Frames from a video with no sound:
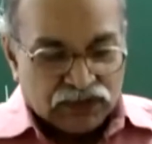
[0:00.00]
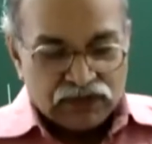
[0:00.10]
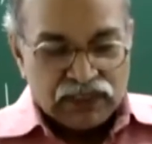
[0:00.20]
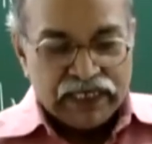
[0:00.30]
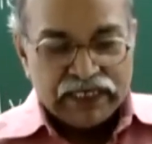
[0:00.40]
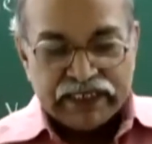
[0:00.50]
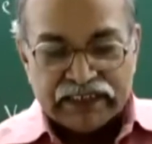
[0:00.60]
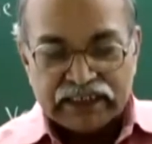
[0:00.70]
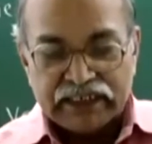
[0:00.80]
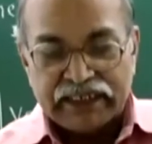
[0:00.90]
So, here
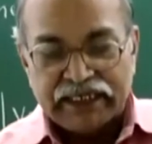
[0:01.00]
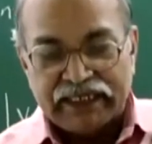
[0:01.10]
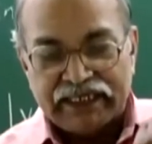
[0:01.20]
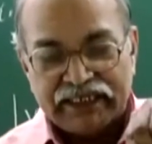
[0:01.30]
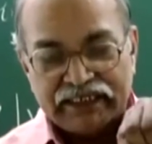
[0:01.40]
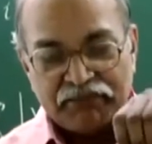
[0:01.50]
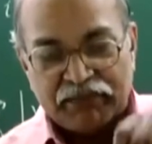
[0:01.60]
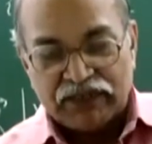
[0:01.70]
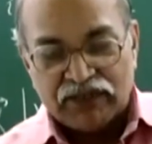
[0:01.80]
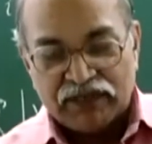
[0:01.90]
is a, is a
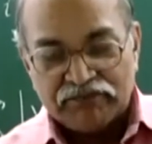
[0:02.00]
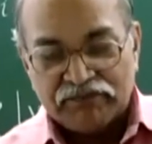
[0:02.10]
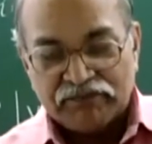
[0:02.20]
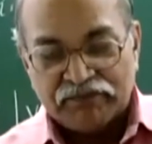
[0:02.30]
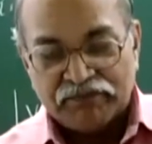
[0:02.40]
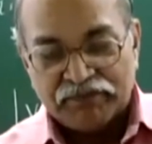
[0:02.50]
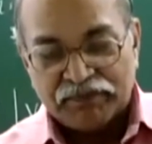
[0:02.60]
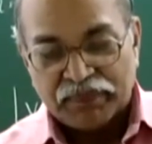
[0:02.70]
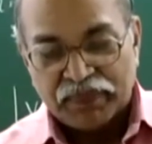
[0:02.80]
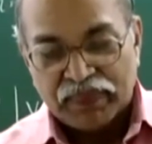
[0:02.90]
pendulum,
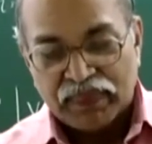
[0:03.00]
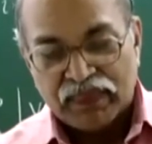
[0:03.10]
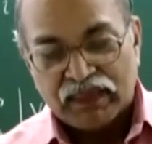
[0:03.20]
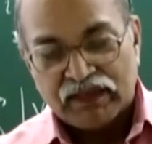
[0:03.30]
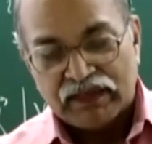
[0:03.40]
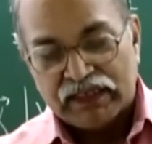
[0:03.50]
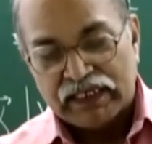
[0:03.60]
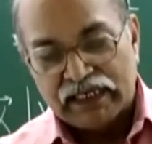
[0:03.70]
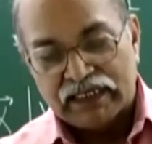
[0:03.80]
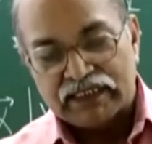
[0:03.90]

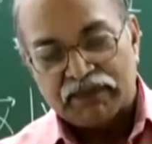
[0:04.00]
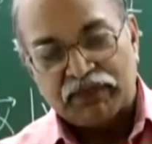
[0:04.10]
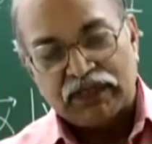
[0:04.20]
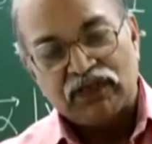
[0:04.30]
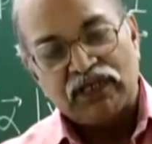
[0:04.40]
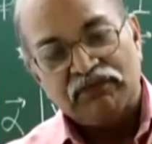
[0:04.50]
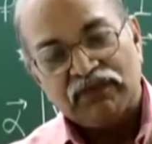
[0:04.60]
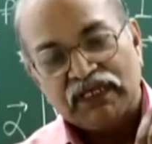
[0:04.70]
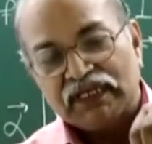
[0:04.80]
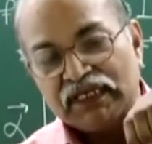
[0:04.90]
here is a pendulum.